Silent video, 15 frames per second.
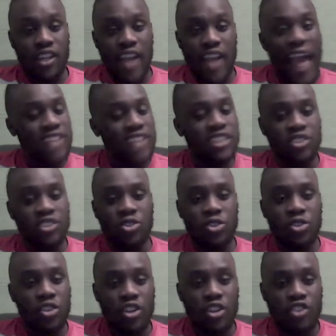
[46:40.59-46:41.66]
Like I said to you,
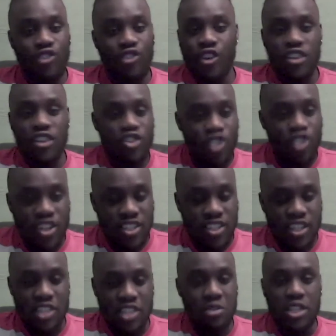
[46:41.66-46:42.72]
Kroos,
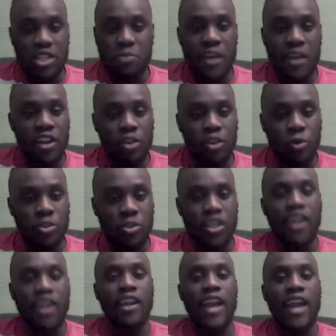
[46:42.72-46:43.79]
he's playing on the wheelchair,
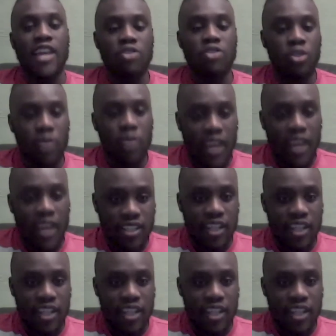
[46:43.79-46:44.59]
innit? Like he's got no legs, innit?